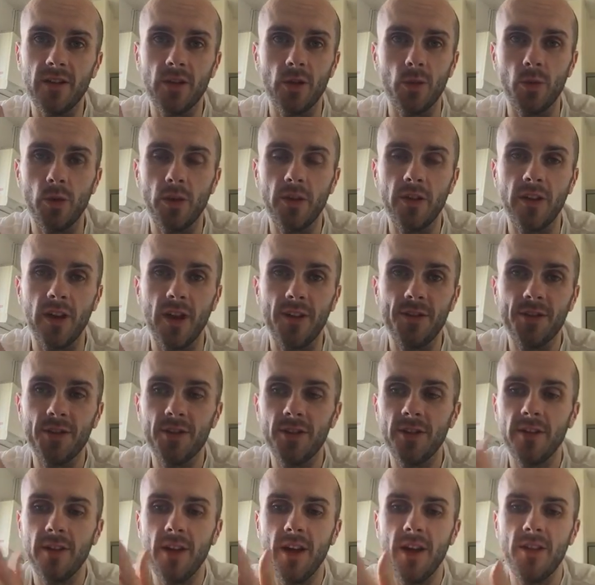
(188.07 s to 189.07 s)
So what's the answer
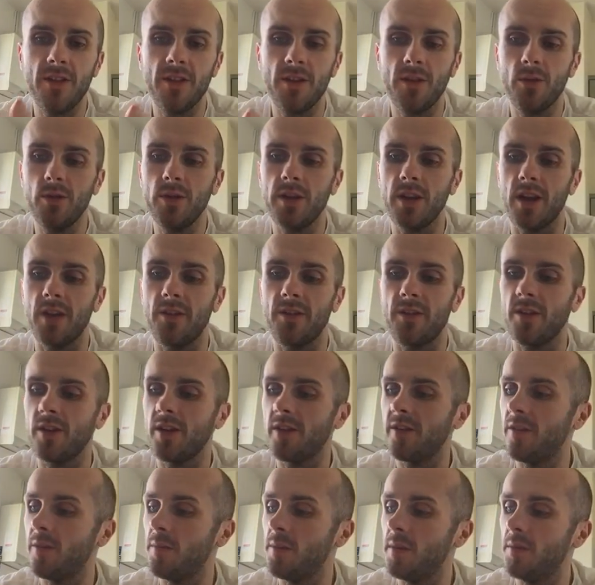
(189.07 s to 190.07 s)
to that? The only answer
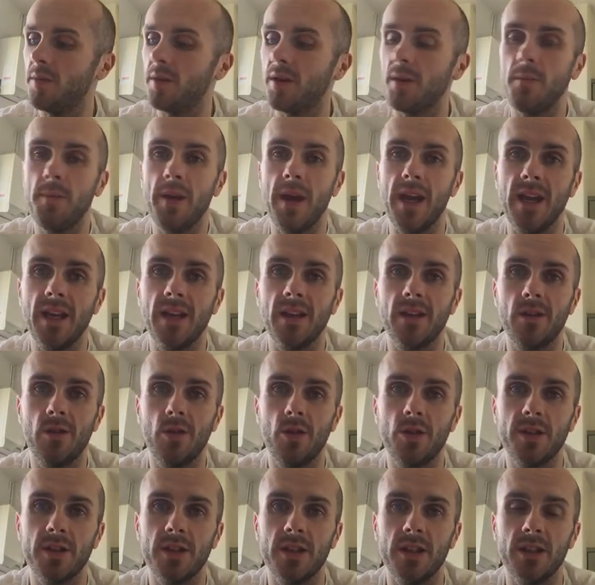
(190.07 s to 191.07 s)
is that people get paid
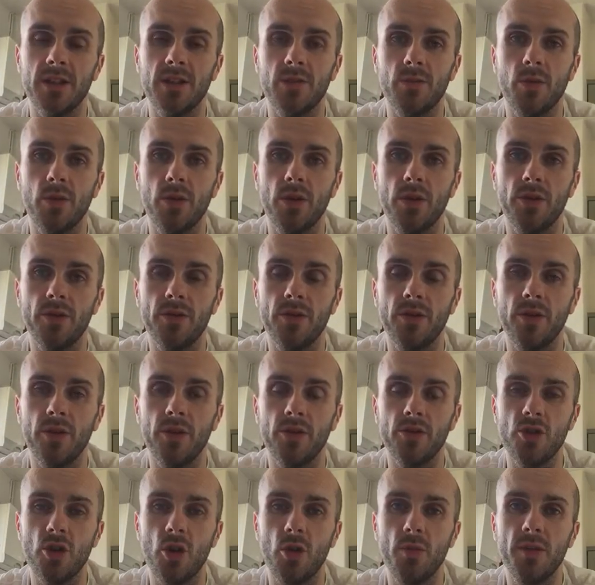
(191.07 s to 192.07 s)
accordingly to
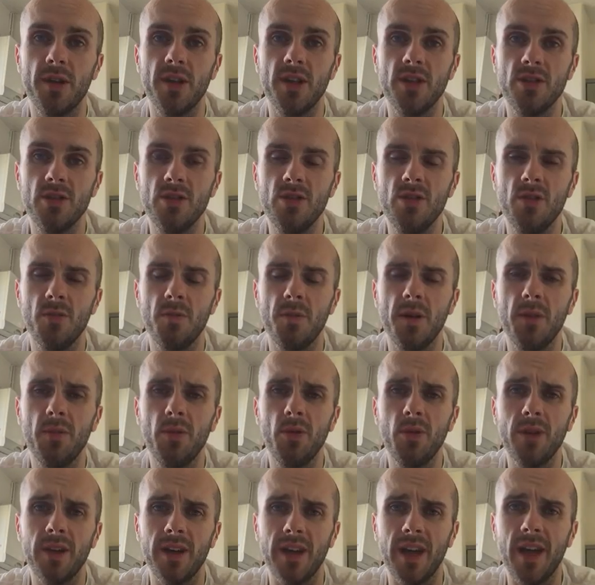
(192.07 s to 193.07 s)
the job they do.
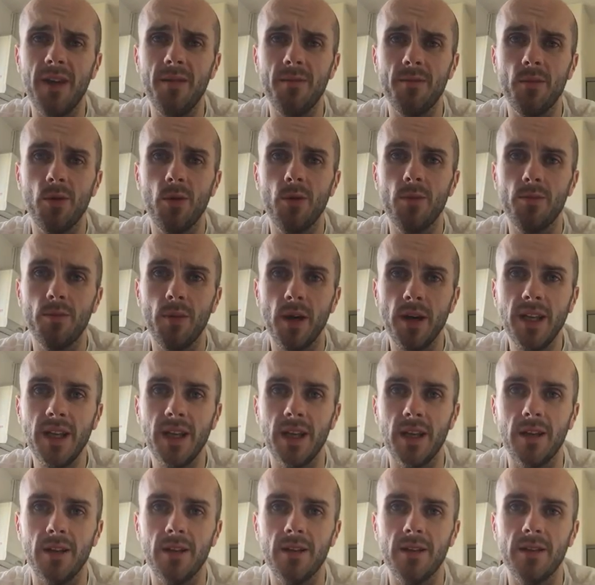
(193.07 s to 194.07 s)
People get more
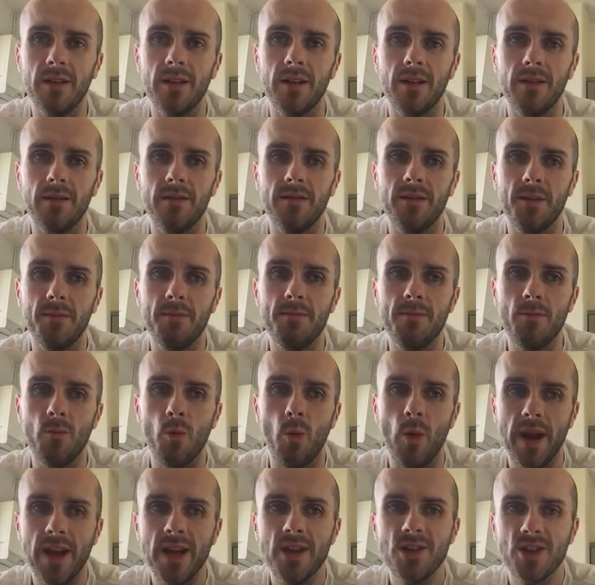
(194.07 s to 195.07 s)
money. The
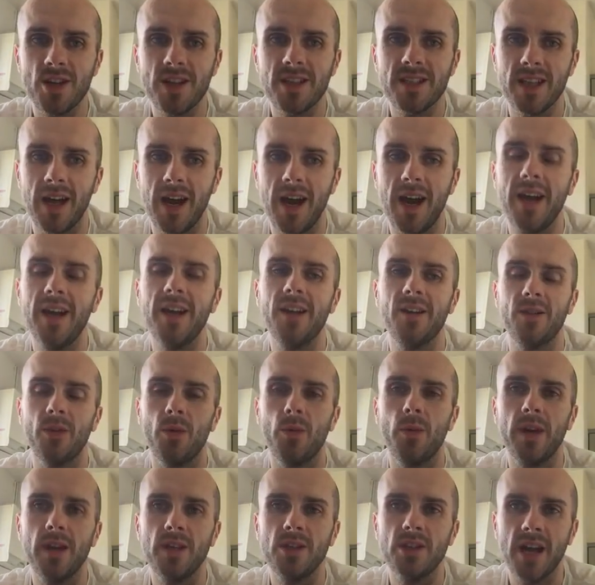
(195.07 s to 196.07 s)
wage is higher. The
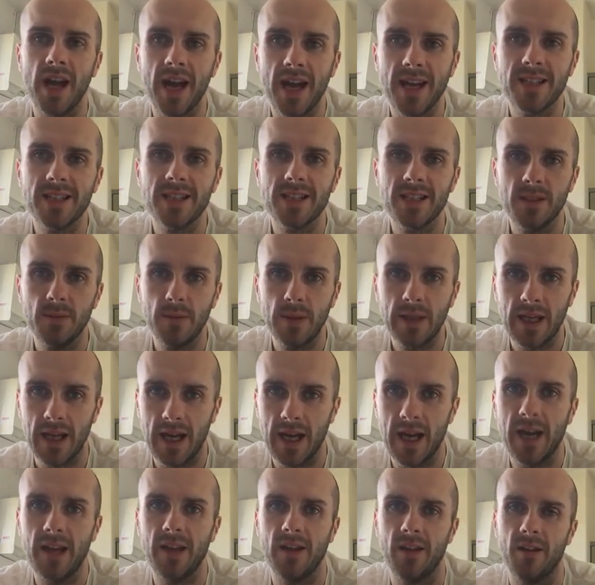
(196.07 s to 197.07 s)
wage has to be
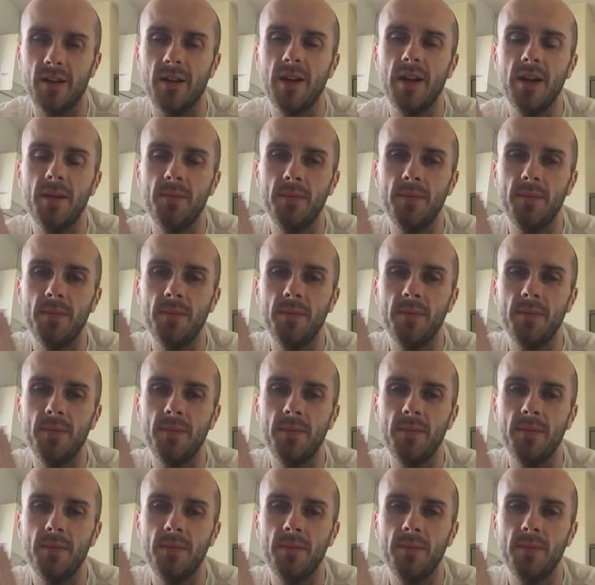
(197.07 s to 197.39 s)
higher.